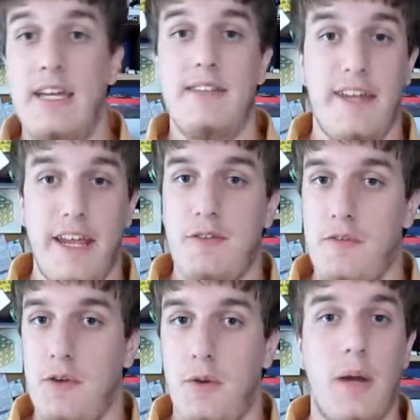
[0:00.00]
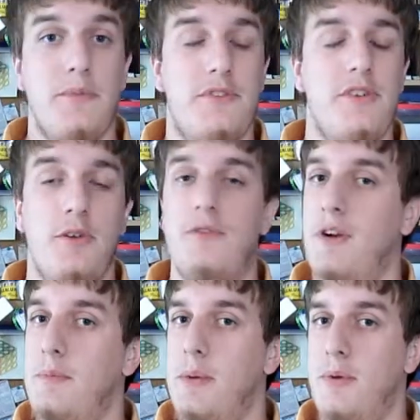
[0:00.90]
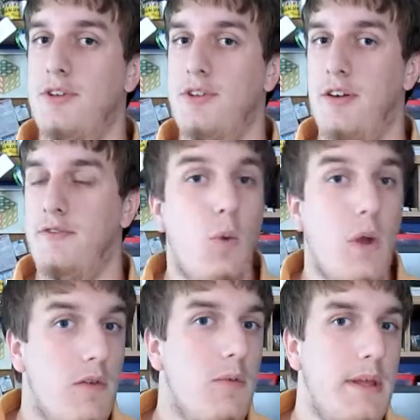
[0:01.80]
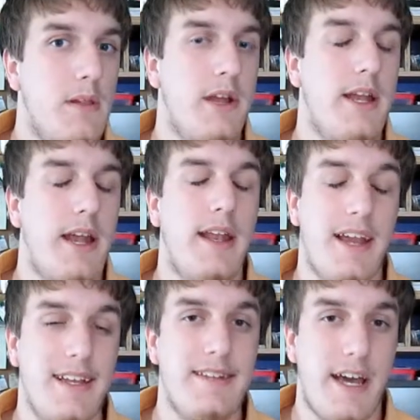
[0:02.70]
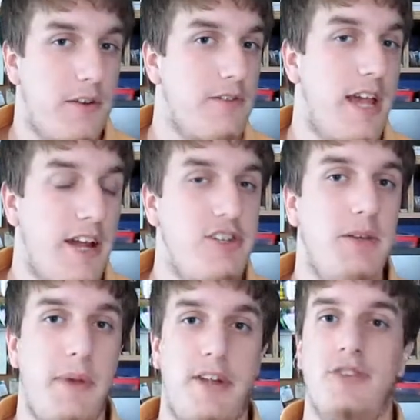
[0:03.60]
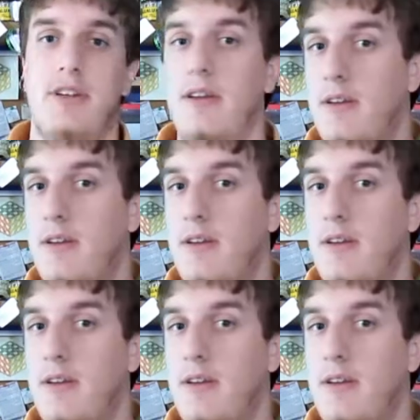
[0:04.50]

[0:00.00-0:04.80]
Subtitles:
Today's review comes to you from my bookshelf. We will be looking at Ann Downer's Hatching Magic.